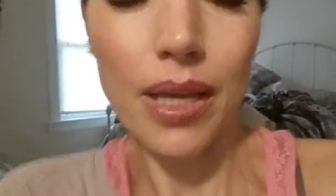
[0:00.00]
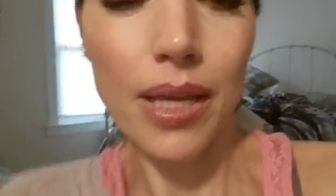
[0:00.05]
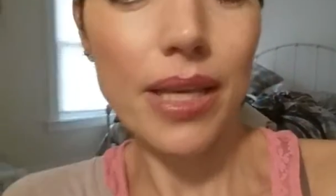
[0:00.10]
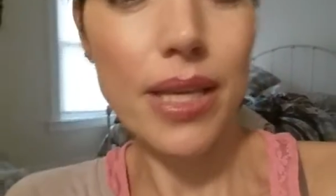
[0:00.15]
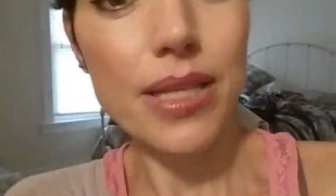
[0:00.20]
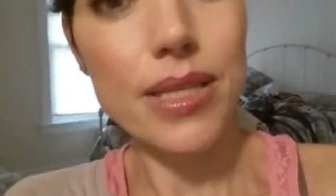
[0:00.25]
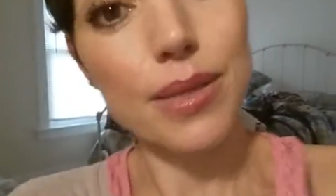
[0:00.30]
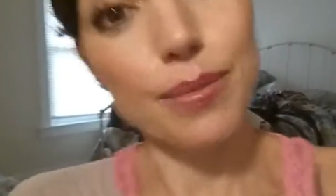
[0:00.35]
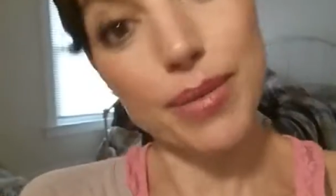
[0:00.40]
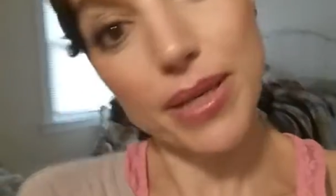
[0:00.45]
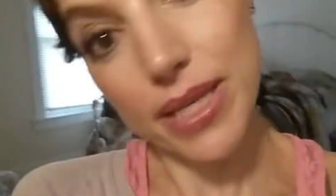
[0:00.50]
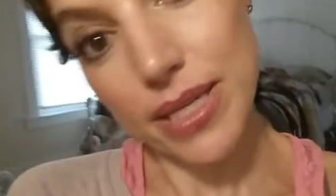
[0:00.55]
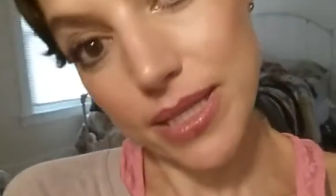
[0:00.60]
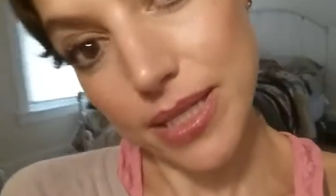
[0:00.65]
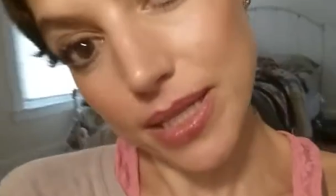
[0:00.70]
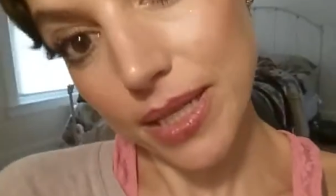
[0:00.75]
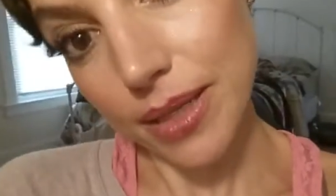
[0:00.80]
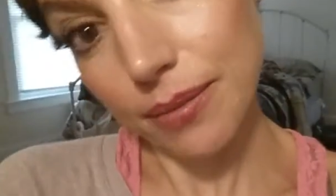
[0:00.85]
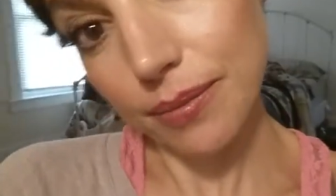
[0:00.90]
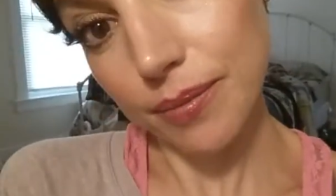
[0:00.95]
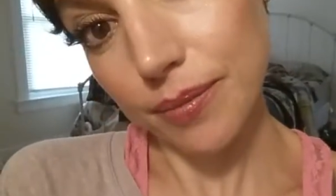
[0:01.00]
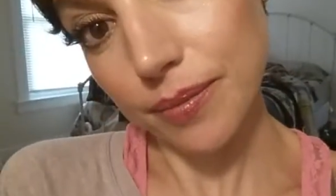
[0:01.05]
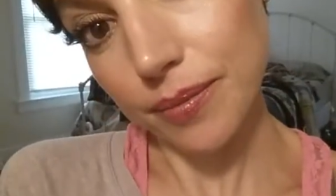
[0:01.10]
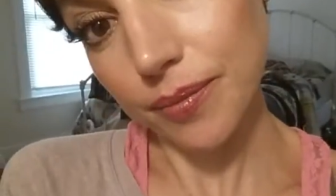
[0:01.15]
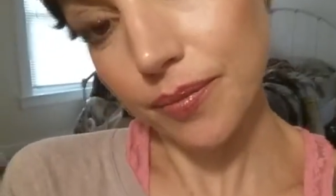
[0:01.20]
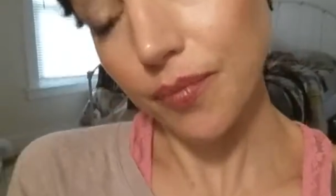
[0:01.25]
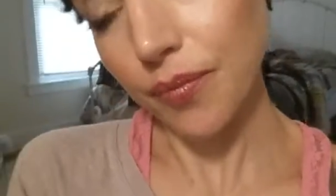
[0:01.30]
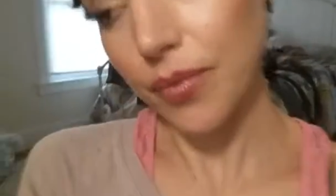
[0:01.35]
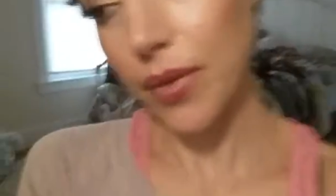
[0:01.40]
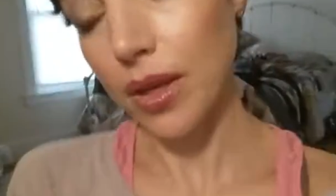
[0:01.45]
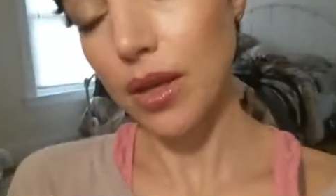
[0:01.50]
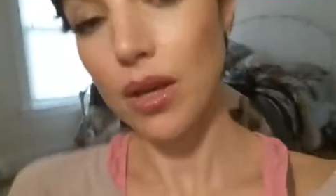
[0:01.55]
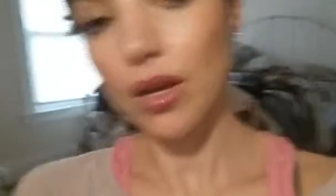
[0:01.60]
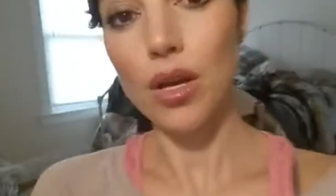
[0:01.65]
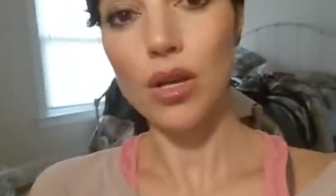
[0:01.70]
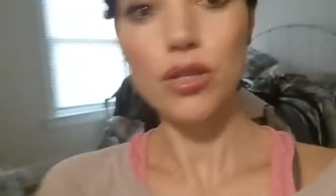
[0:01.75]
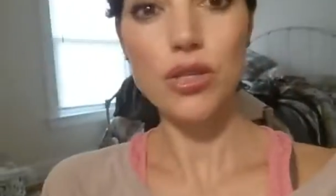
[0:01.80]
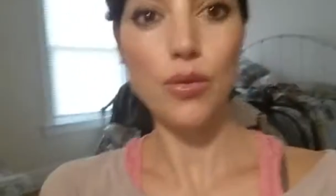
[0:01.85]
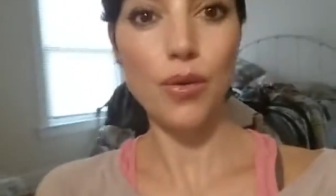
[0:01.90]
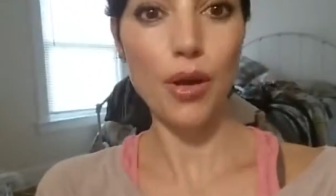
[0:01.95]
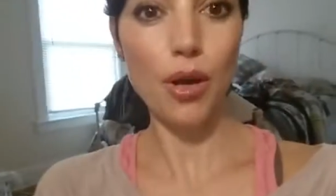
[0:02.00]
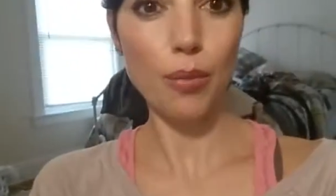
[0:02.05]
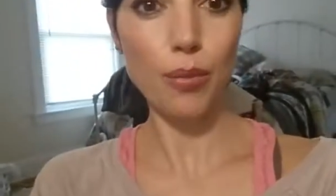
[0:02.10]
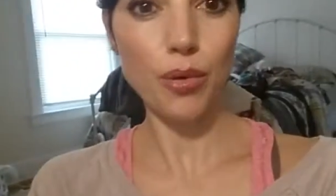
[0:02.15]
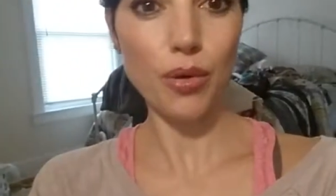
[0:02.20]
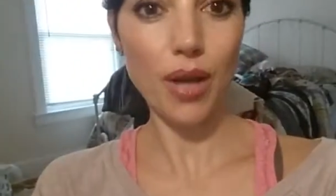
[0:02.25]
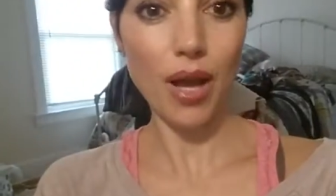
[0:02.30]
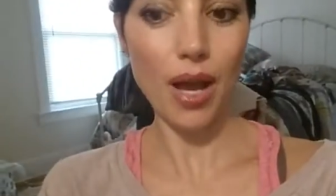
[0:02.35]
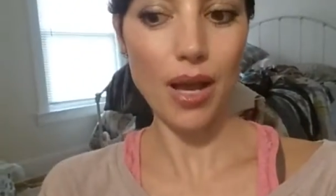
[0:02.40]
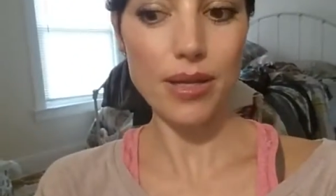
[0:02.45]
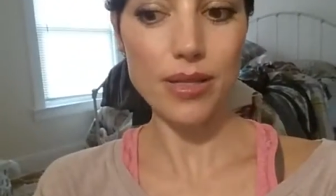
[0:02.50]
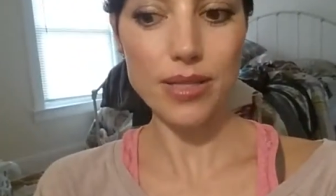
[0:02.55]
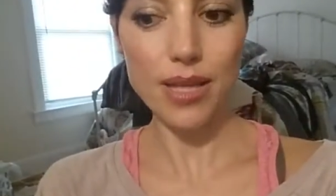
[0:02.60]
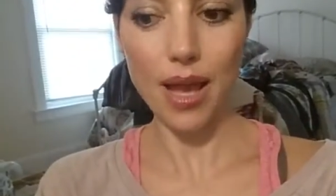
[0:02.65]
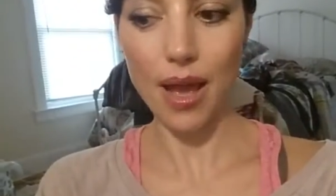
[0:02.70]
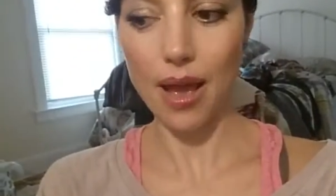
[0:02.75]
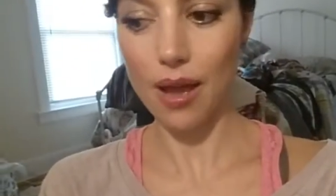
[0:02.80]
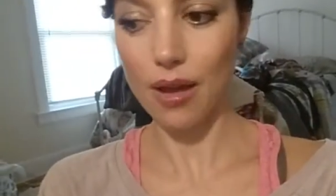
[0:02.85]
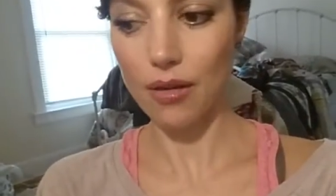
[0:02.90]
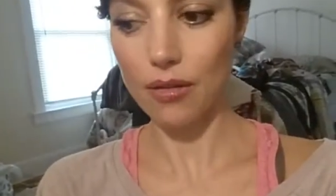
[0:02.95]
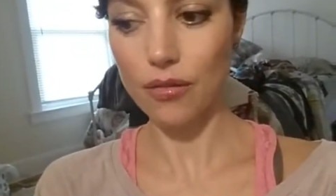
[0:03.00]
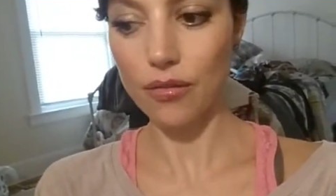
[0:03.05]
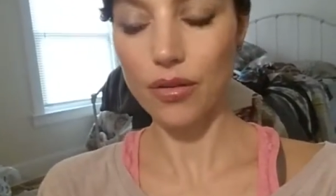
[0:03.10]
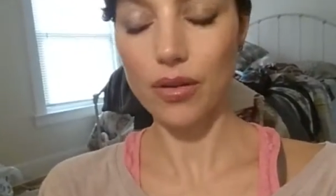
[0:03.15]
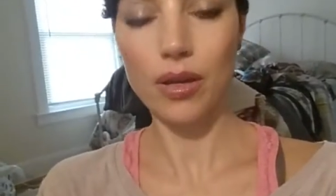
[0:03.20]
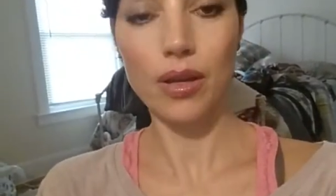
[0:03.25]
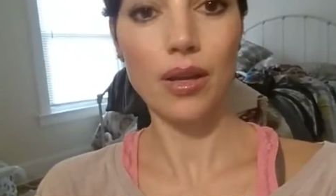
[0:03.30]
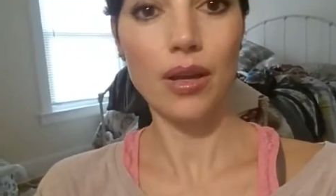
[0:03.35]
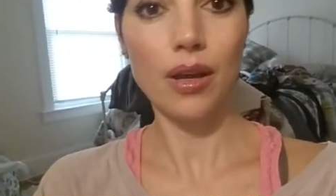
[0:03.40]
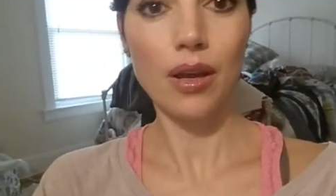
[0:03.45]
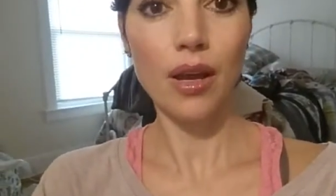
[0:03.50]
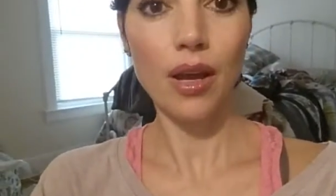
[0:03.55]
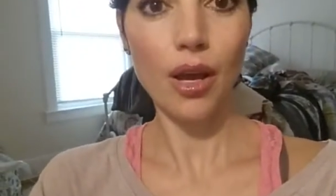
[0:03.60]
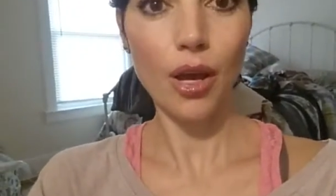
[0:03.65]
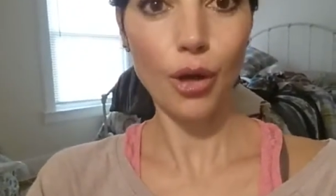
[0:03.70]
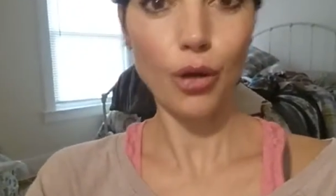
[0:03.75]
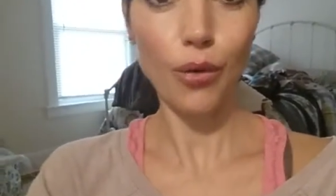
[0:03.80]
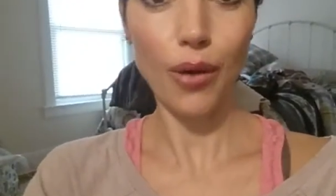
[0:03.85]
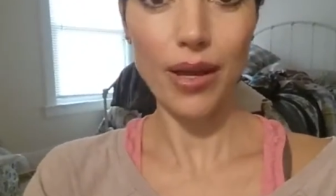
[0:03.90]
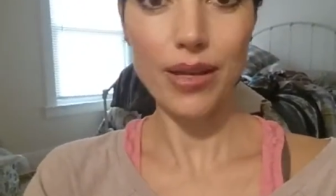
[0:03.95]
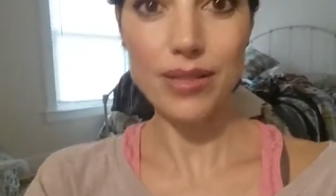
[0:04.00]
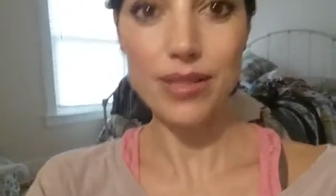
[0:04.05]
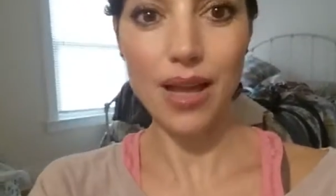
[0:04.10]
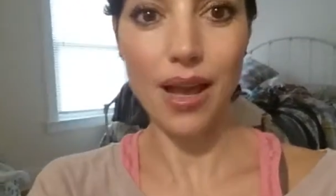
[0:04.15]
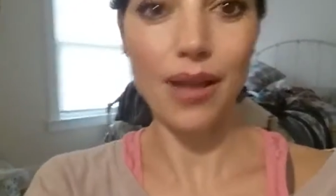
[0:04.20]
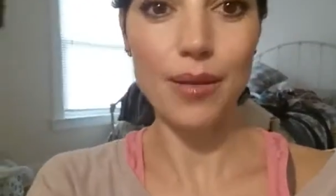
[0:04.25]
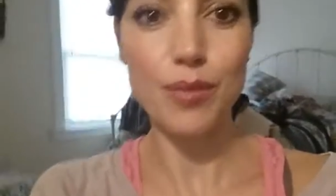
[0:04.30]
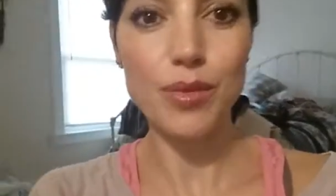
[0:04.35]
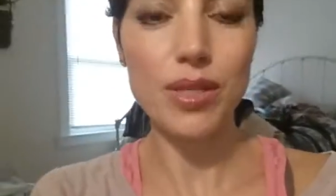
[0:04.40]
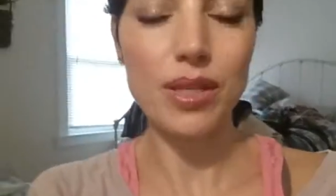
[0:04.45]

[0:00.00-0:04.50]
Easy peasy. So I hope you guys have a great time